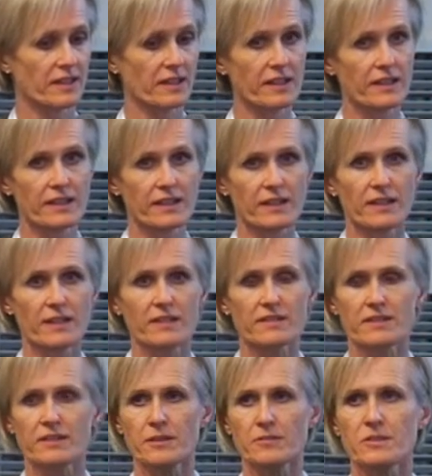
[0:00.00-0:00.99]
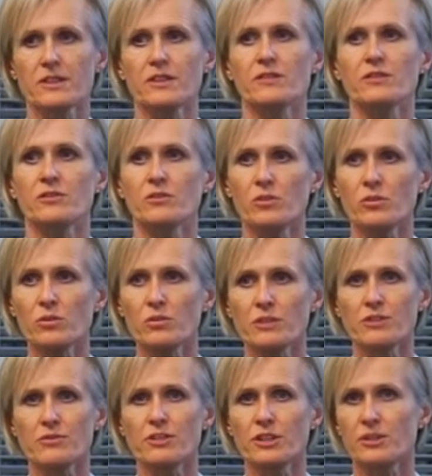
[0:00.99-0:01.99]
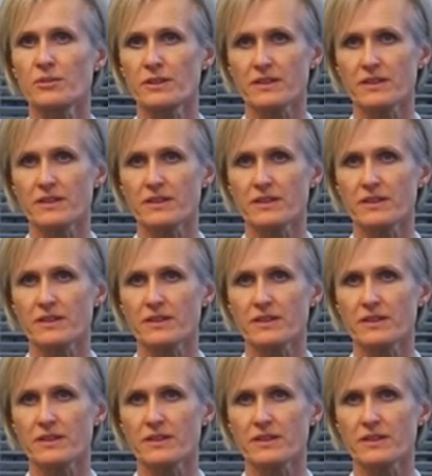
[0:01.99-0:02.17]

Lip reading: i.e., a stem cell can always renew